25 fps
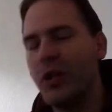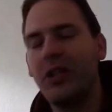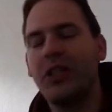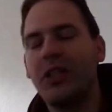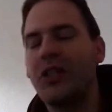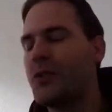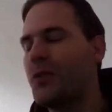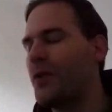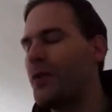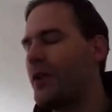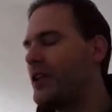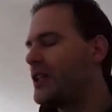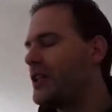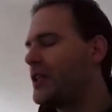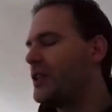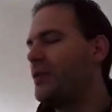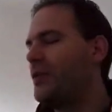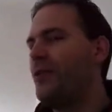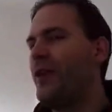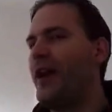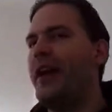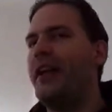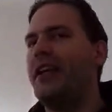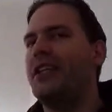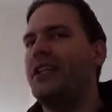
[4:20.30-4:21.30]
So it's
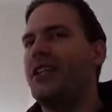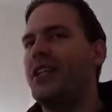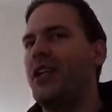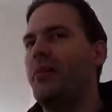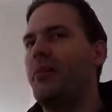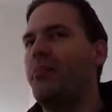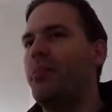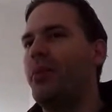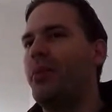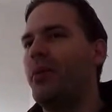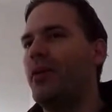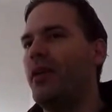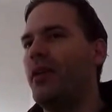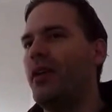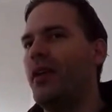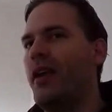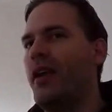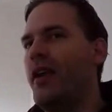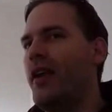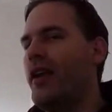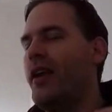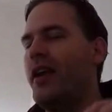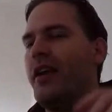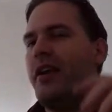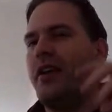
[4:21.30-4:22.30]
very simple.
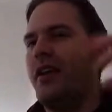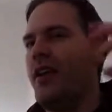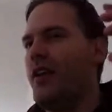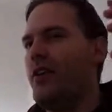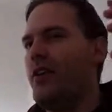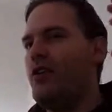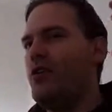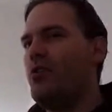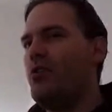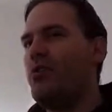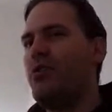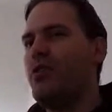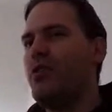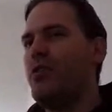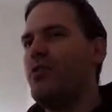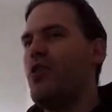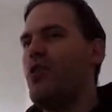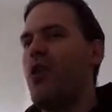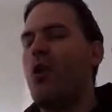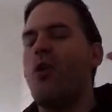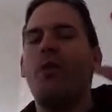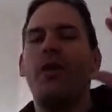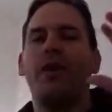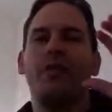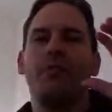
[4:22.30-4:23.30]
You
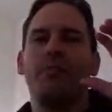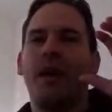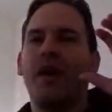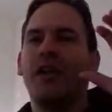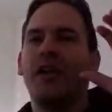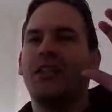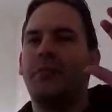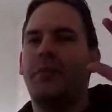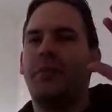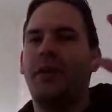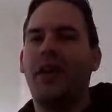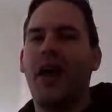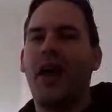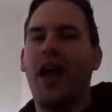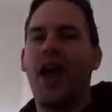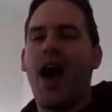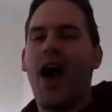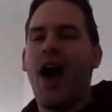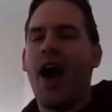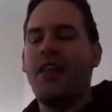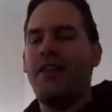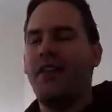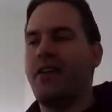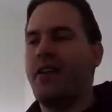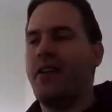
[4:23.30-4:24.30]
know it must be
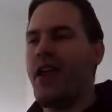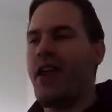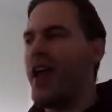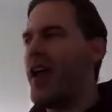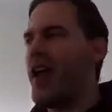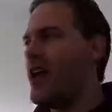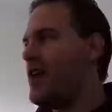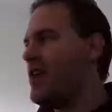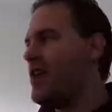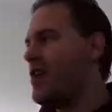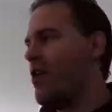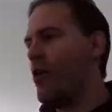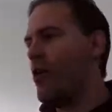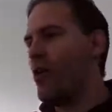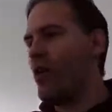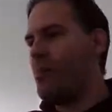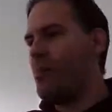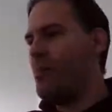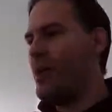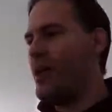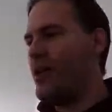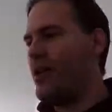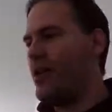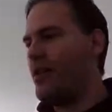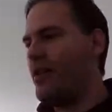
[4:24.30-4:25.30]
either A or
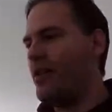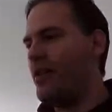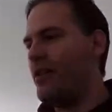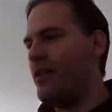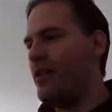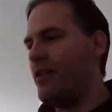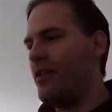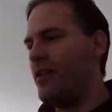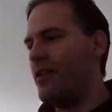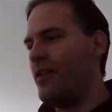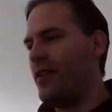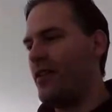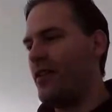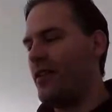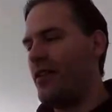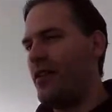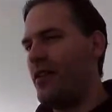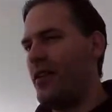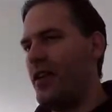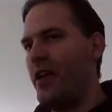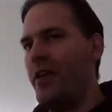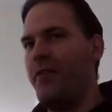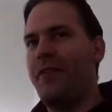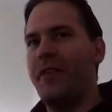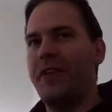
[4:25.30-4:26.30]
B.
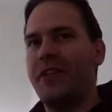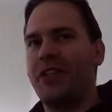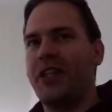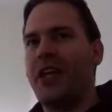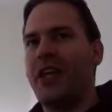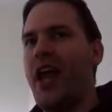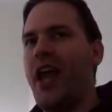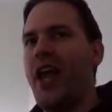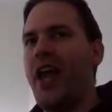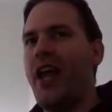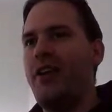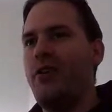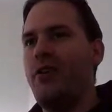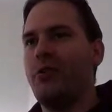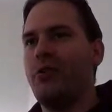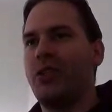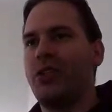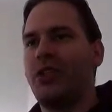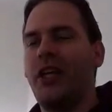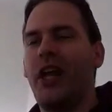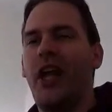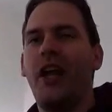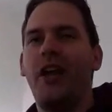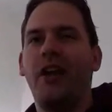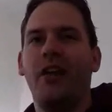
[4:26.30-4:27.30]
If it's A, you
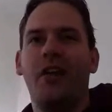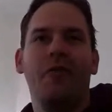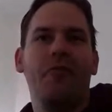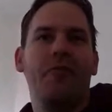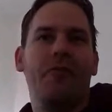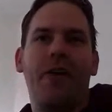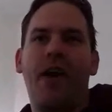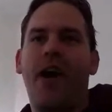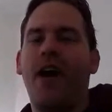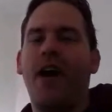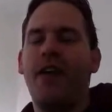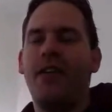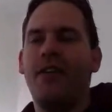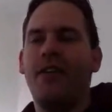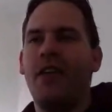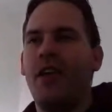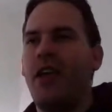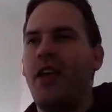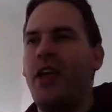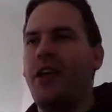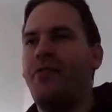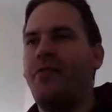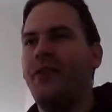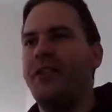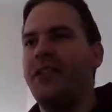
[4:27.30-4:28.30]
say fine.
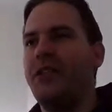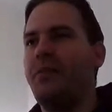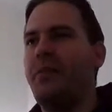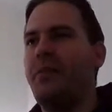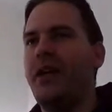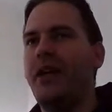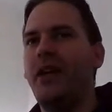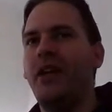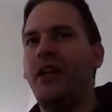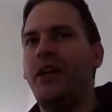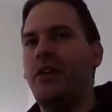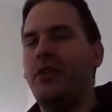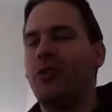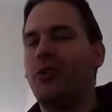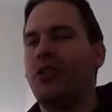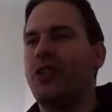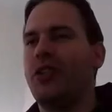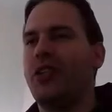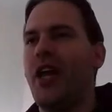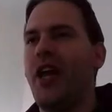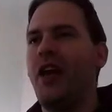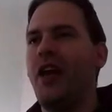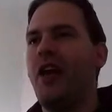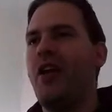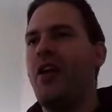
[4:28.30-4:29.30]
If it's B, you
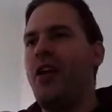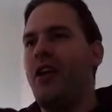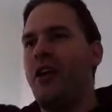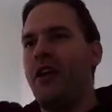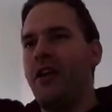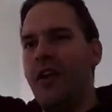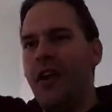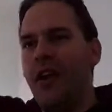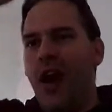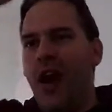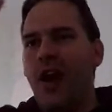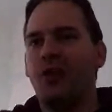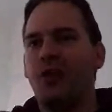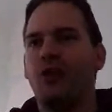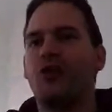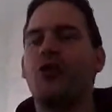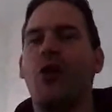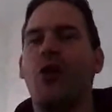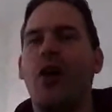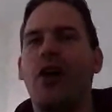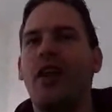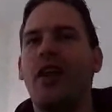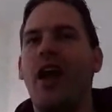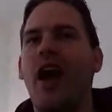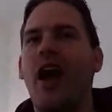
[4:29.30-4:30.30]
say I
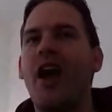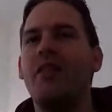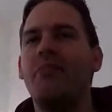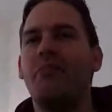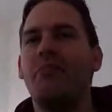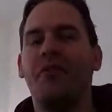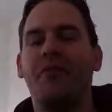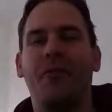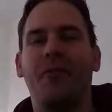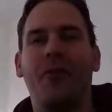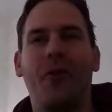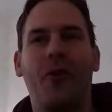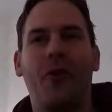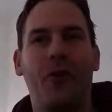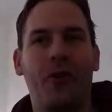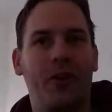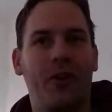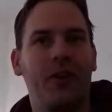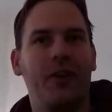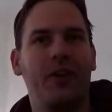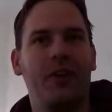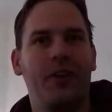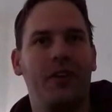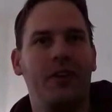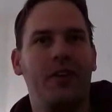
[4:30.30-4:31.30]
draw a line
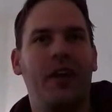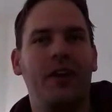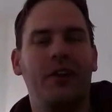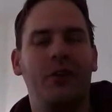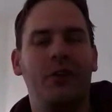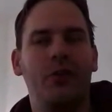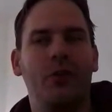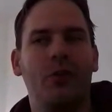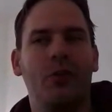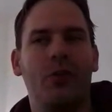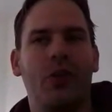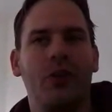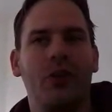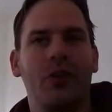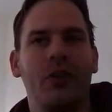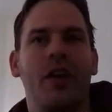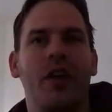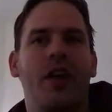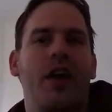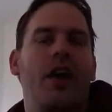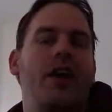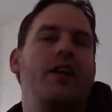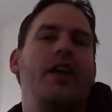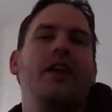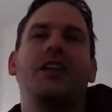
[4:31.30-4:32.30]
before that neuron
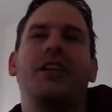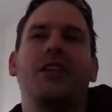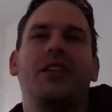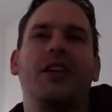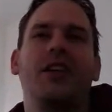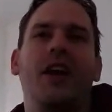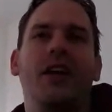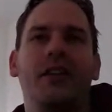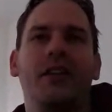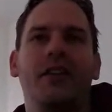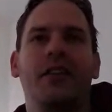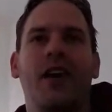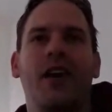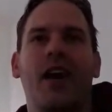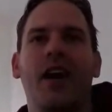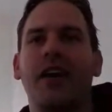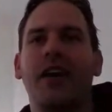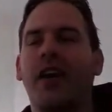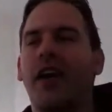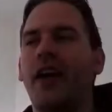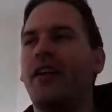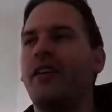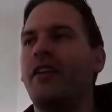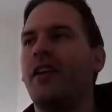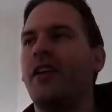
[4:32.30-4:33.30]
and I start
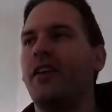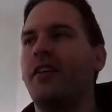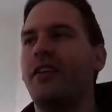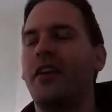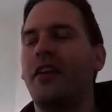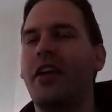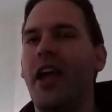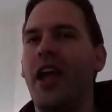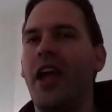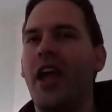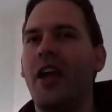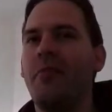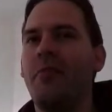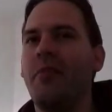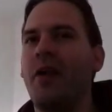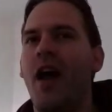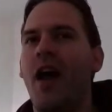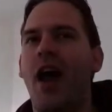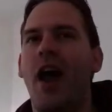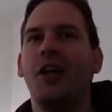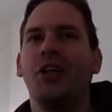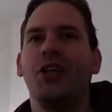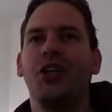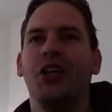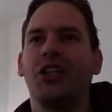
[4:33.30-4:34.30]
again the game.
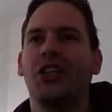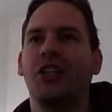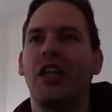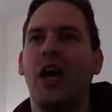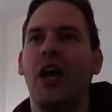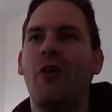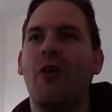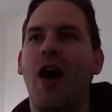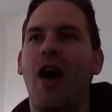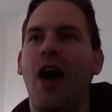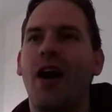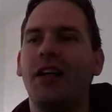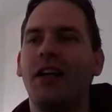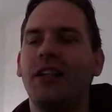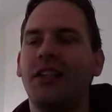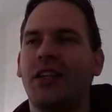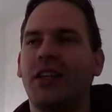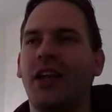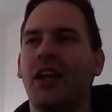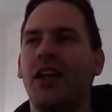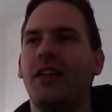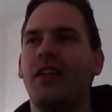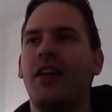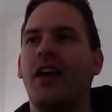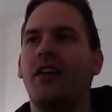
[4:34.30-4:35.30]
I just now ask
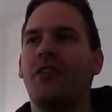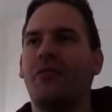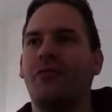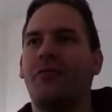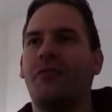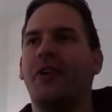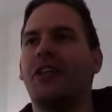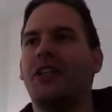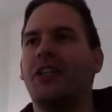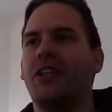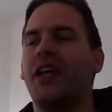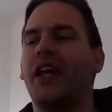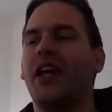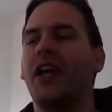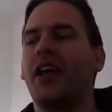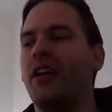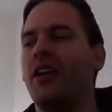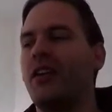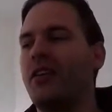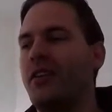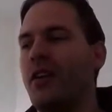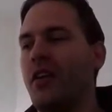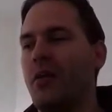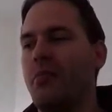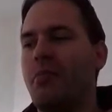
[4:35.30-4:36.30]
not first,
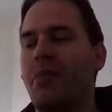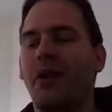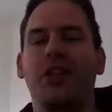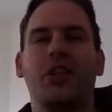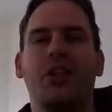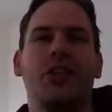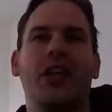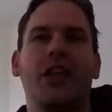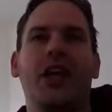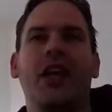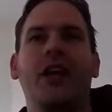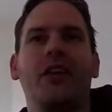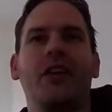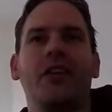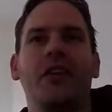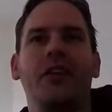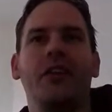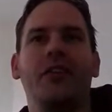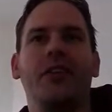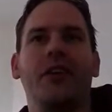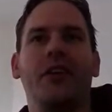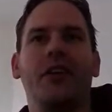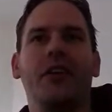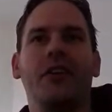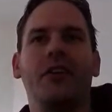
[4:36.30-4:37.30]
second, but second
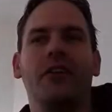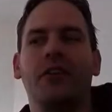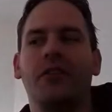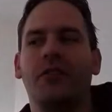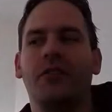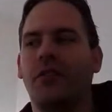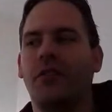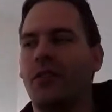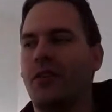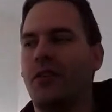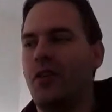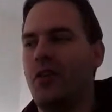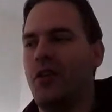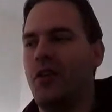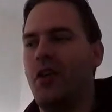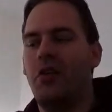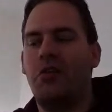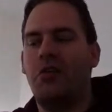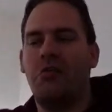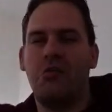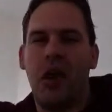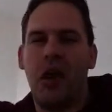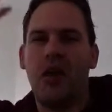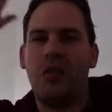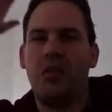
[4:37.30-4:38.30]
and third.
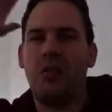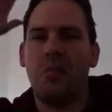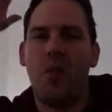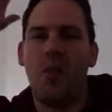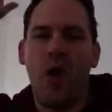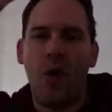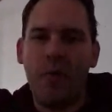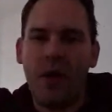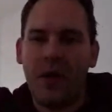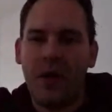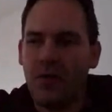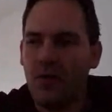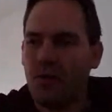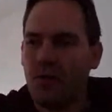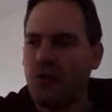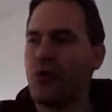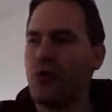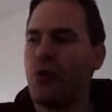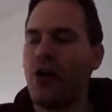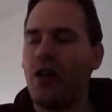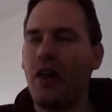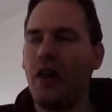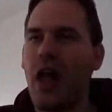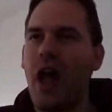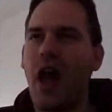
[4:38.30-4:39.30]
At the moment you
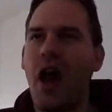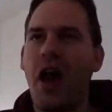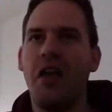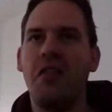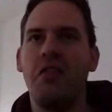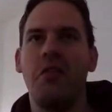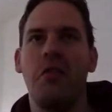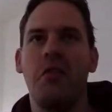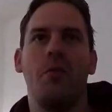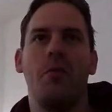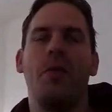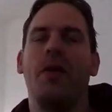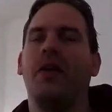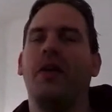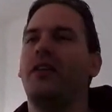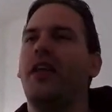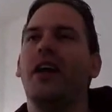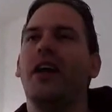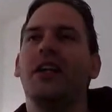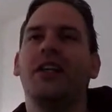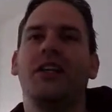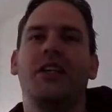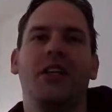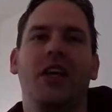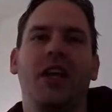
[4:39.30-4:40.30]
draw a line, well,
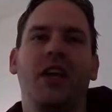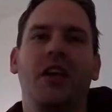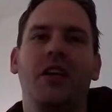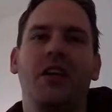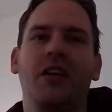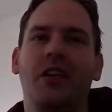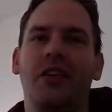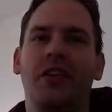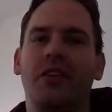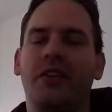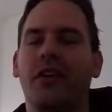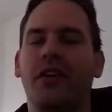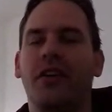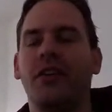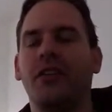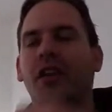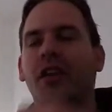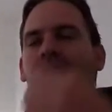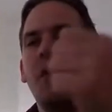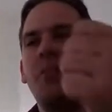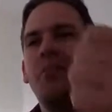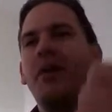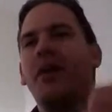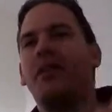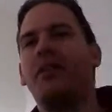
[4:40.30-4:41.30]
not second and
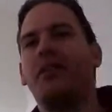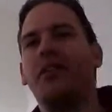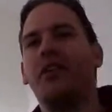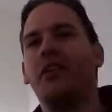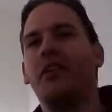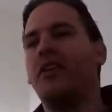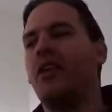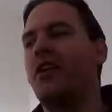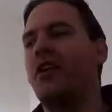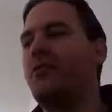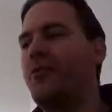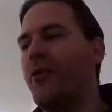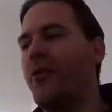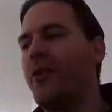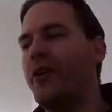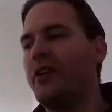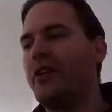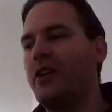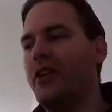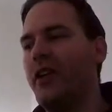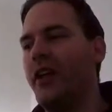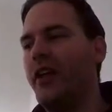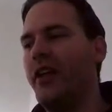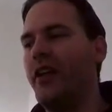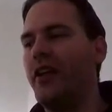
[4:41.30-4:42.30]
third, but third and
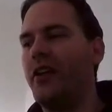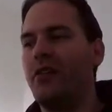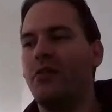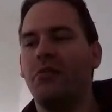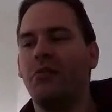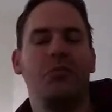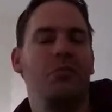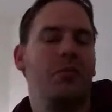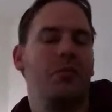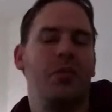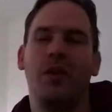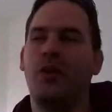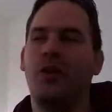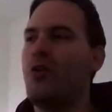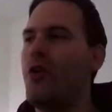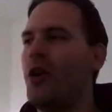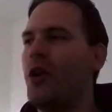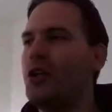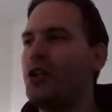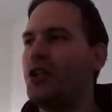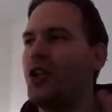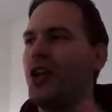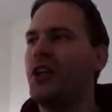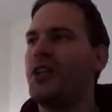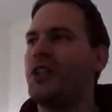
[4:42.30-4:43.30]
fourth layer. You
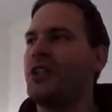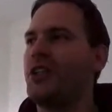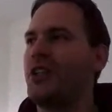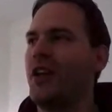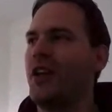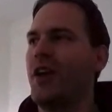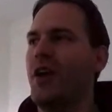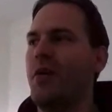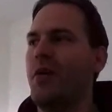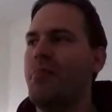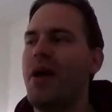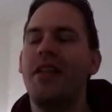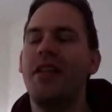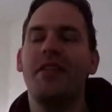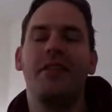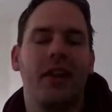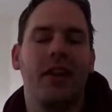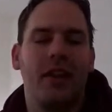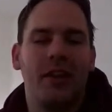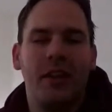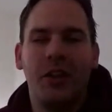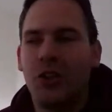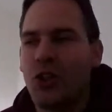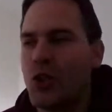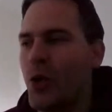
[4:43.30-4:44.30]
are just
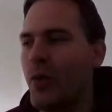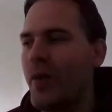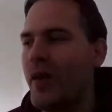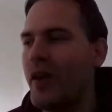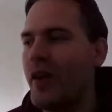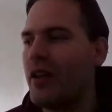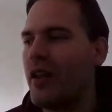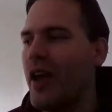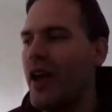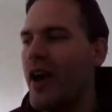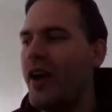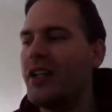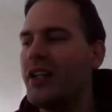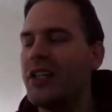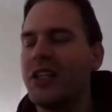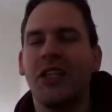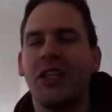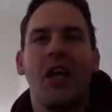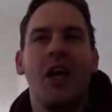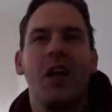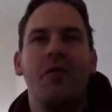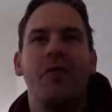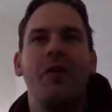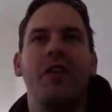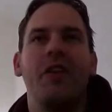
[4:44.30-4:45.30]
mentally drawing
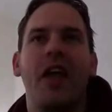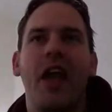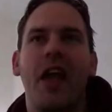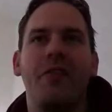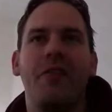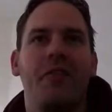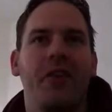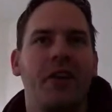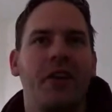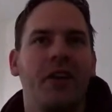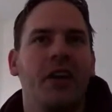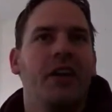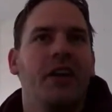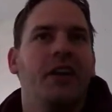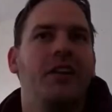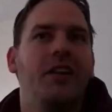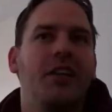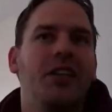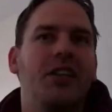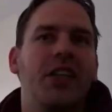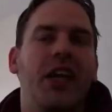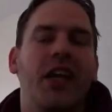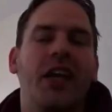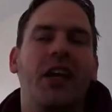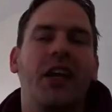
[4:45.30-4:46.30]
lines whenever the
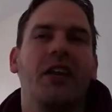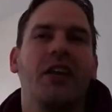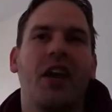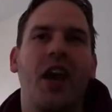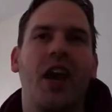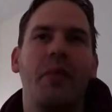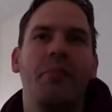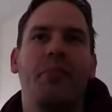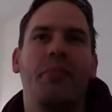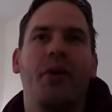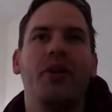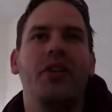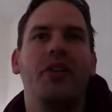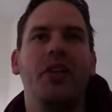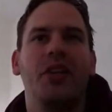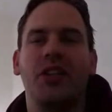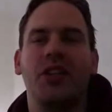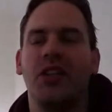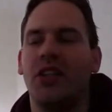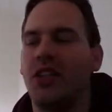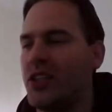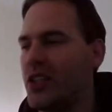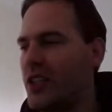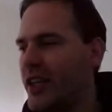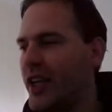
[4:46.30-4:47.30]
second
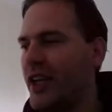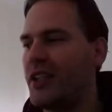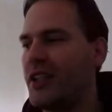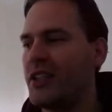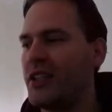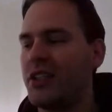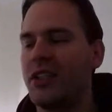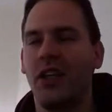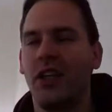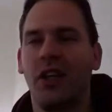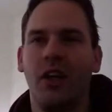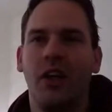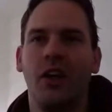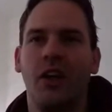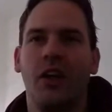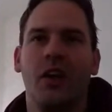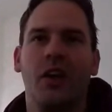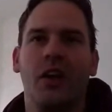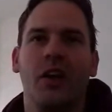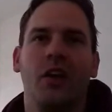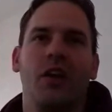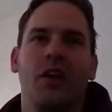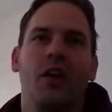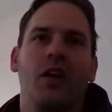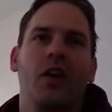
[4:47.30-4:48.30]
hypothesis gets
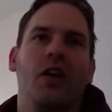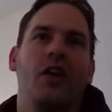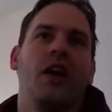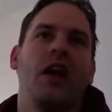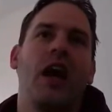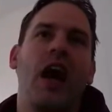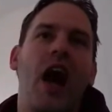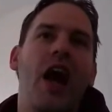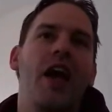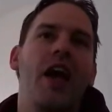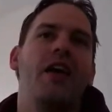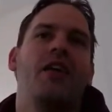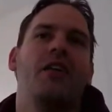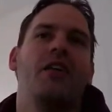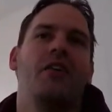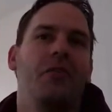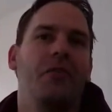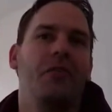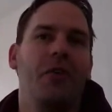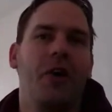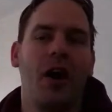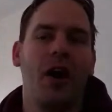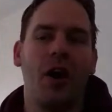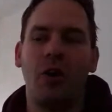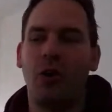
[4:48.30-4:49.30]

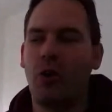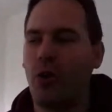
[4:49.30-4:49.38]
higher